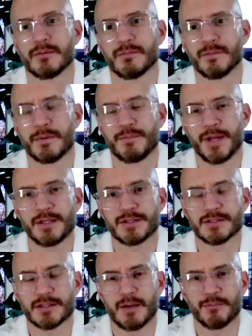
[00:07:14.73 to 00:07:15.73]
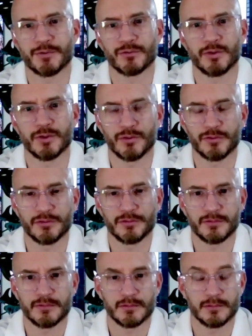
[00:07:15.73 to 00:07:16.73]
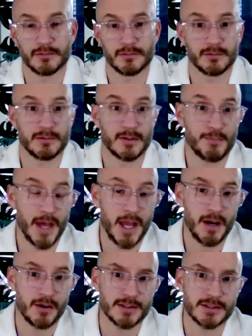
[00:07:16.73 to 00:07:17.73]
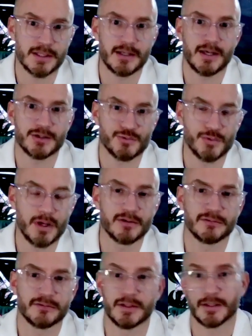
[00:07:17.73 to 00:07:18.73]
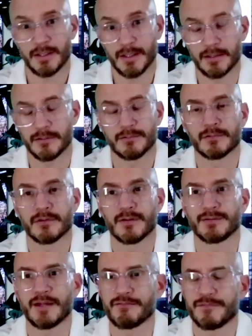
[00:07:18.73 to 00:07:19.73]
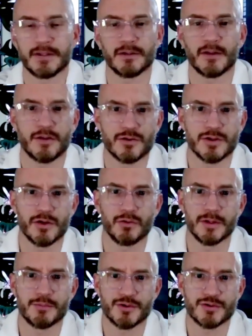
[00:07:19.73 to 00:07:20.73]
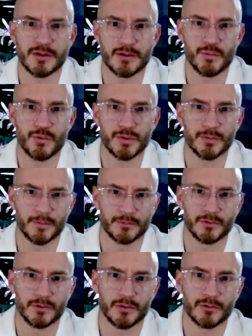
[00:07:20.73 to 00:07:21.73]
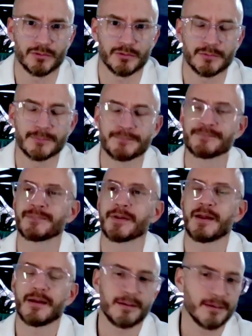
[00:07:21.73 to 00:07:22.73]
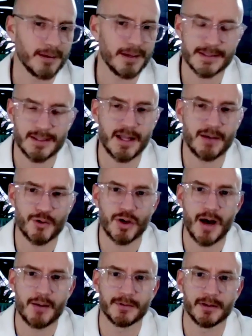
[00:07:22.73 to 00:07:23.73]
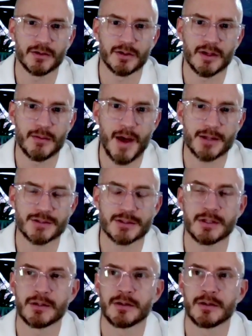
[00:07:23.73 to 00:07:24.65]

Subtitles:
when patients come with scoliosis, the parents, as well as the kids, they feel that they're the only person in the world with scoliosis. It's a lot more common than you can imagine.